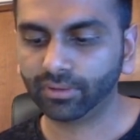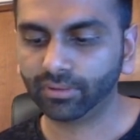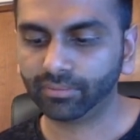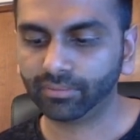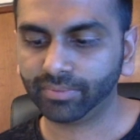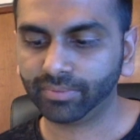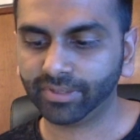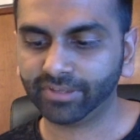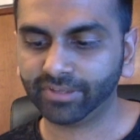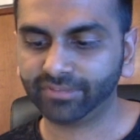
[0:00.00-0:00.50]

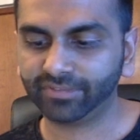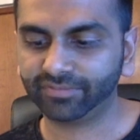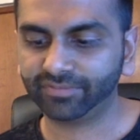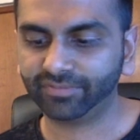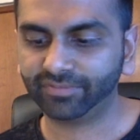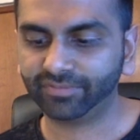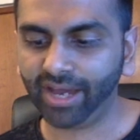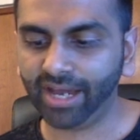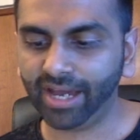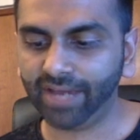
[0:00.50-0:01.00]
plus
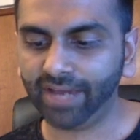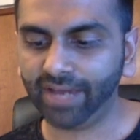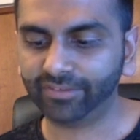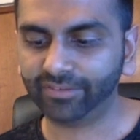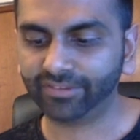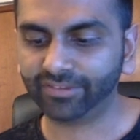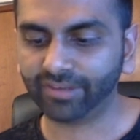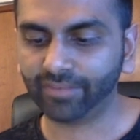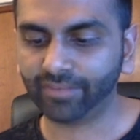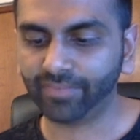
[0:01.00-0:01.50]
5 or
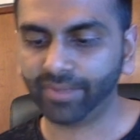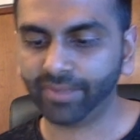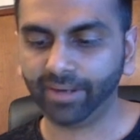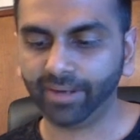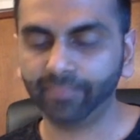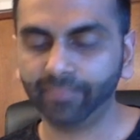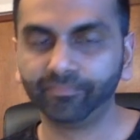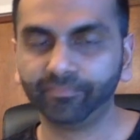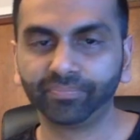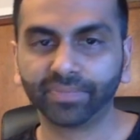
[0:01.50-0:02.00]

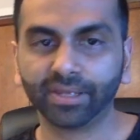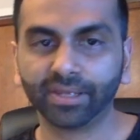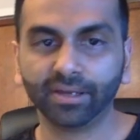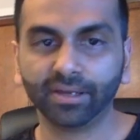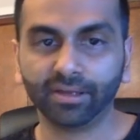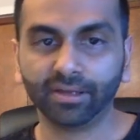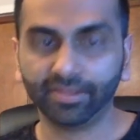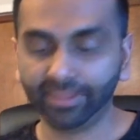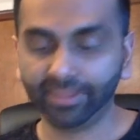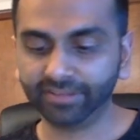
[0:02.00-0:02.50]
something.
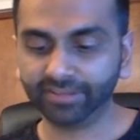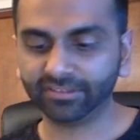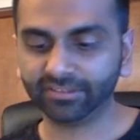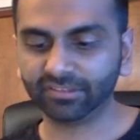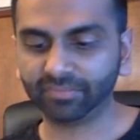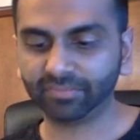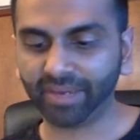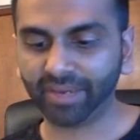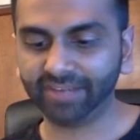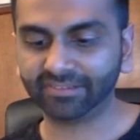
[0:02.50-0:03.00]
This
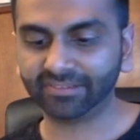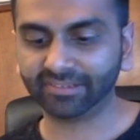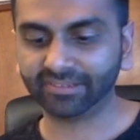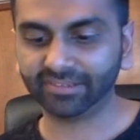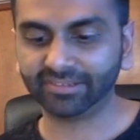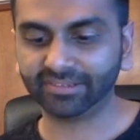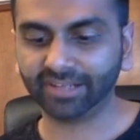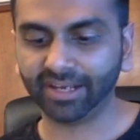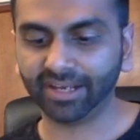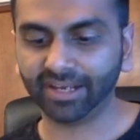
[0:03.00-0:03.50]
is basically
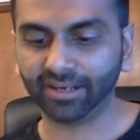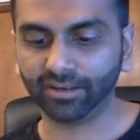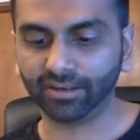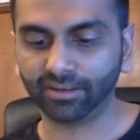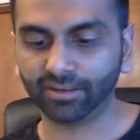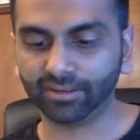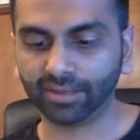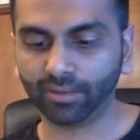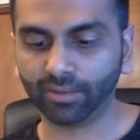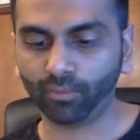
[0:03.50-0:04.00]
saying
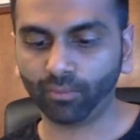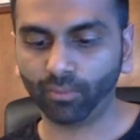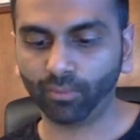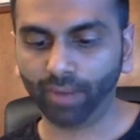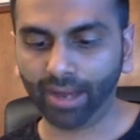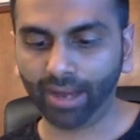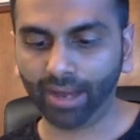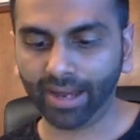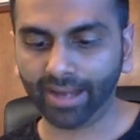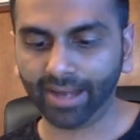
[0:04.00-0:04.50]
that
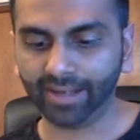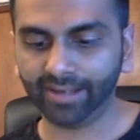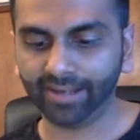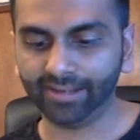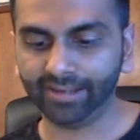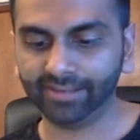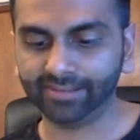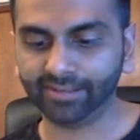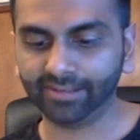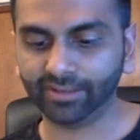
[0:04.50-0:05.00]
y
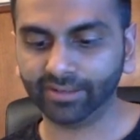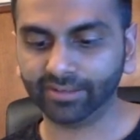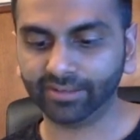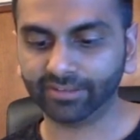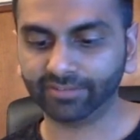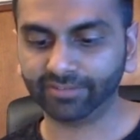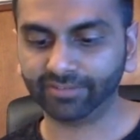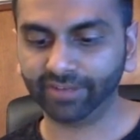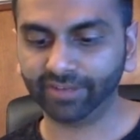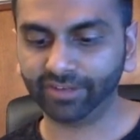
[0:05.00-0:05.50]
is, you know, it's
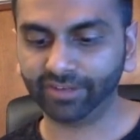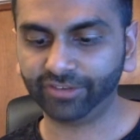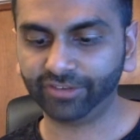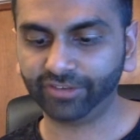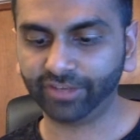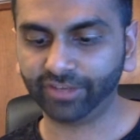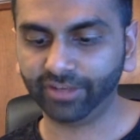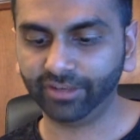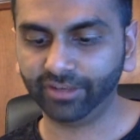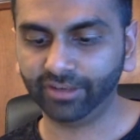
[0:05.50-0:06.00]
a
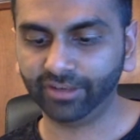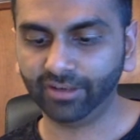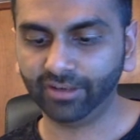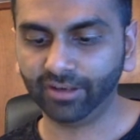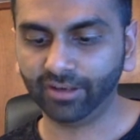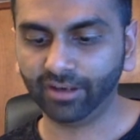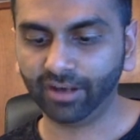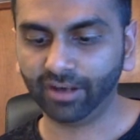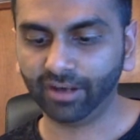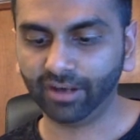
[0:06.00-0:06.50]
function
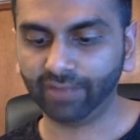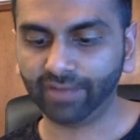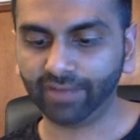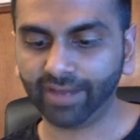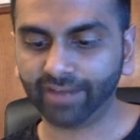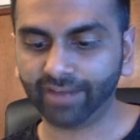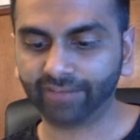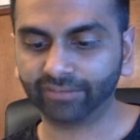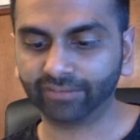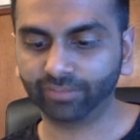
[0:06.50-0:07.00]
of
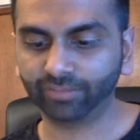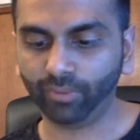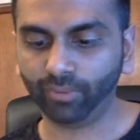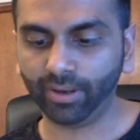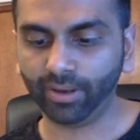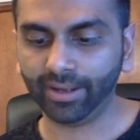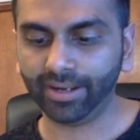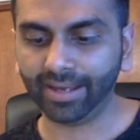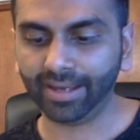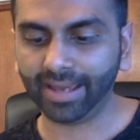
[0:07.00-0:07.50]

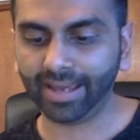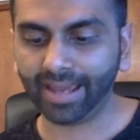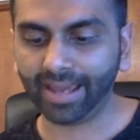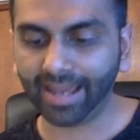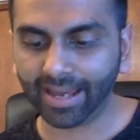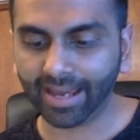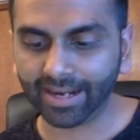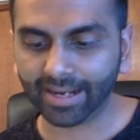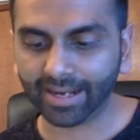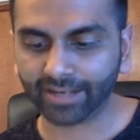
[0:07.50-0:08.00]
x1
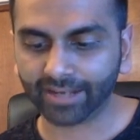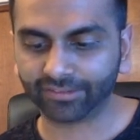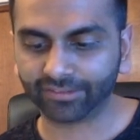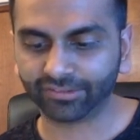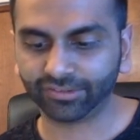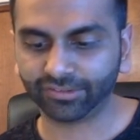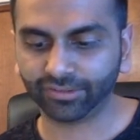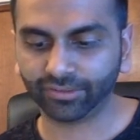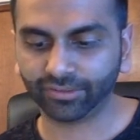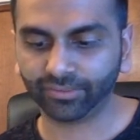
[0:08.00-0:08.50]
and
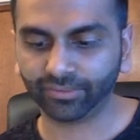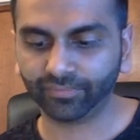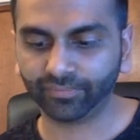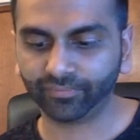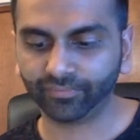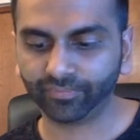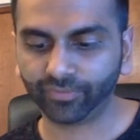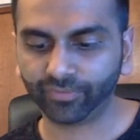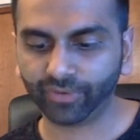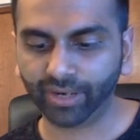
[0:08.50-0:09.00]
x2,
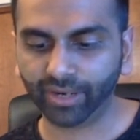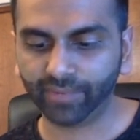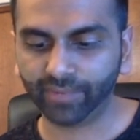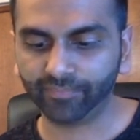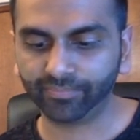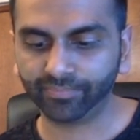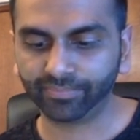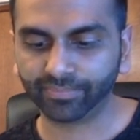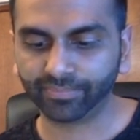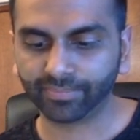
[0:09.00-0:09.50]
right?
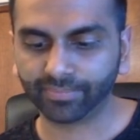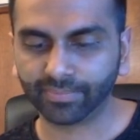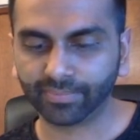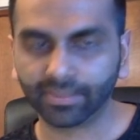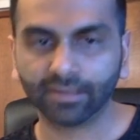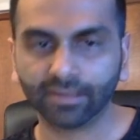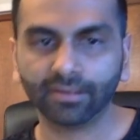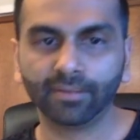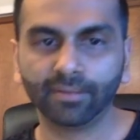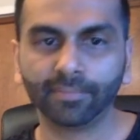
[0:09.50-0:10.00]

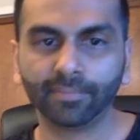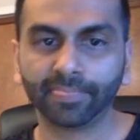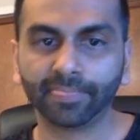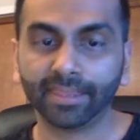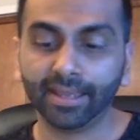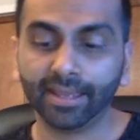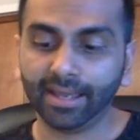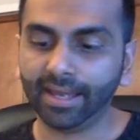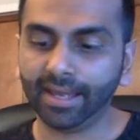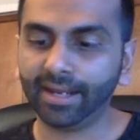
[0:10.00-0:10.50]

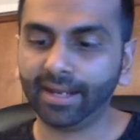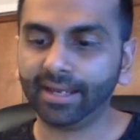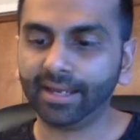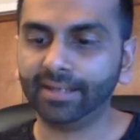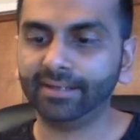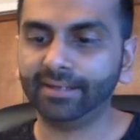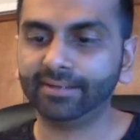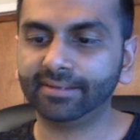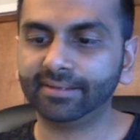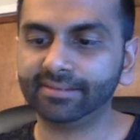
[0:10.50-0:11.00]
And
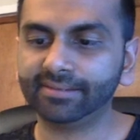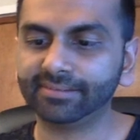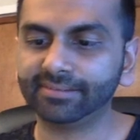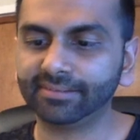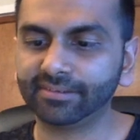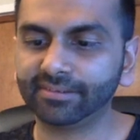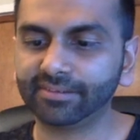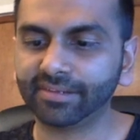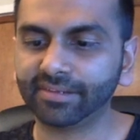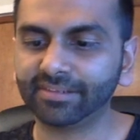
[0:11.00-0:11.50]
again, it doesn't,
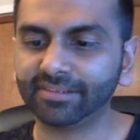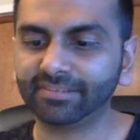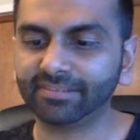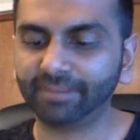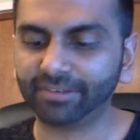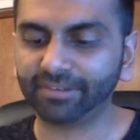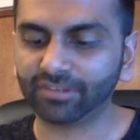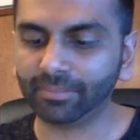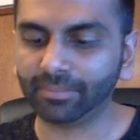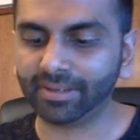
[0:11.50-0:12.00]
there's nothing
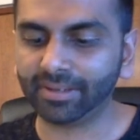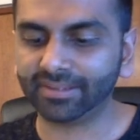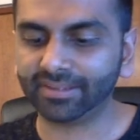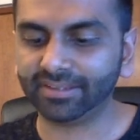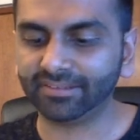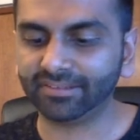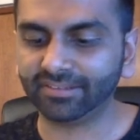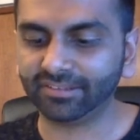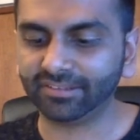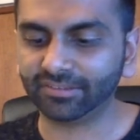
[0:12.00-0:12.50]
special about
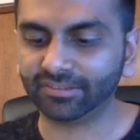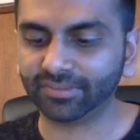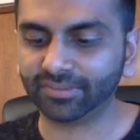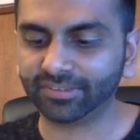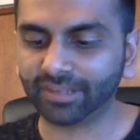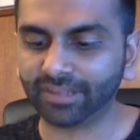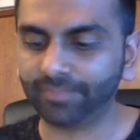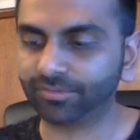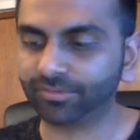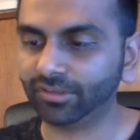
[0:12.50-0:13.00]
these things with
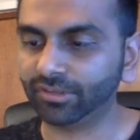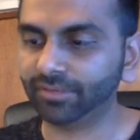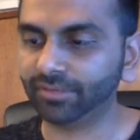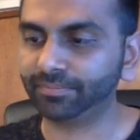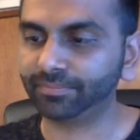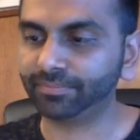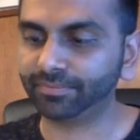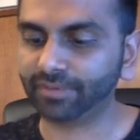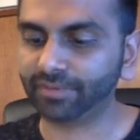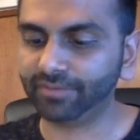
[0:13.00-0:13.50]

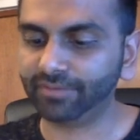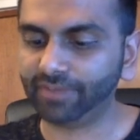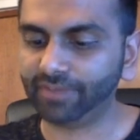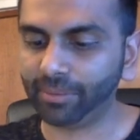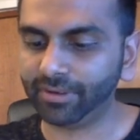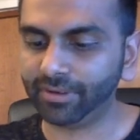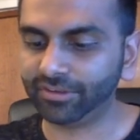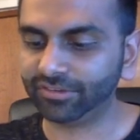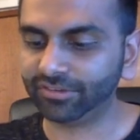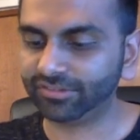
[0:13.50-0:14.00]
subscript. If I
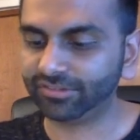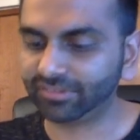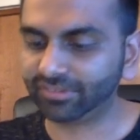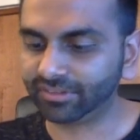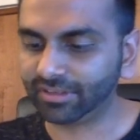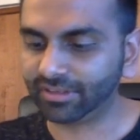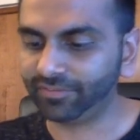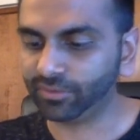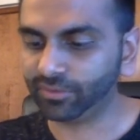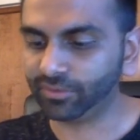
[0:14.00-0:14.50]
were to
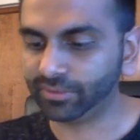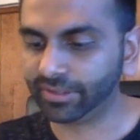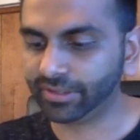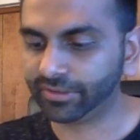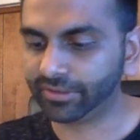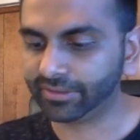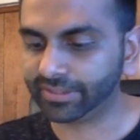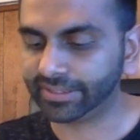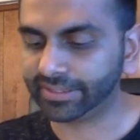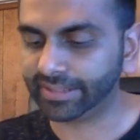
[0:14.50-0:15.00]
just give you
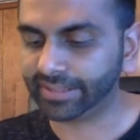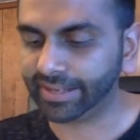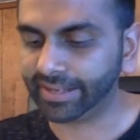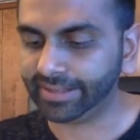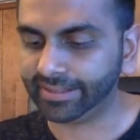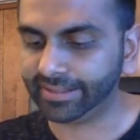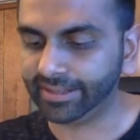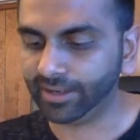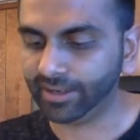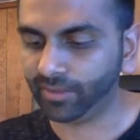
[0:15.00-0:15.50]
literally
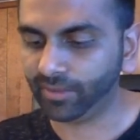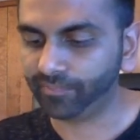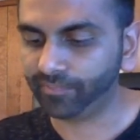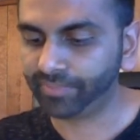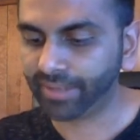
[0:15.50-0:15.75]
like, you know,